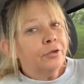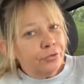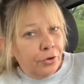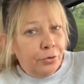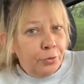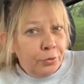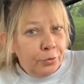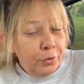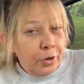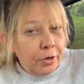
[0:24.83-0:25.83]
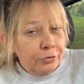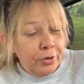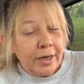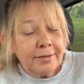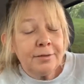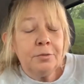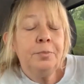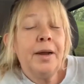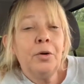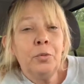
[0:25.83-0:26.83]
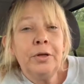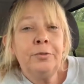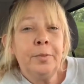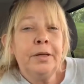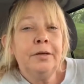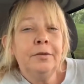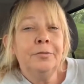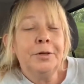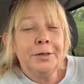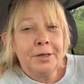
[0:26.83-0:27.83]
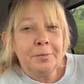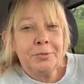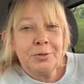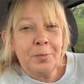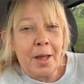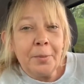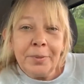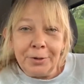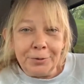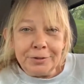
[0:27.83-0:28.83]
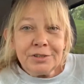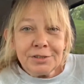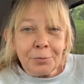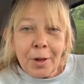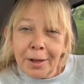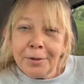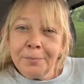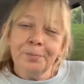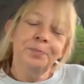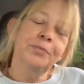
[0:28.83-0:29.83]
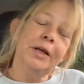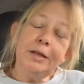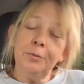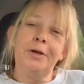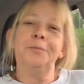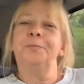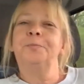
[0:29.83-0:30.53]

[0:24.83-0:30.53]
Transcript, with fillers: So try to bear with me when it comes to my appearance, okay? Anyway,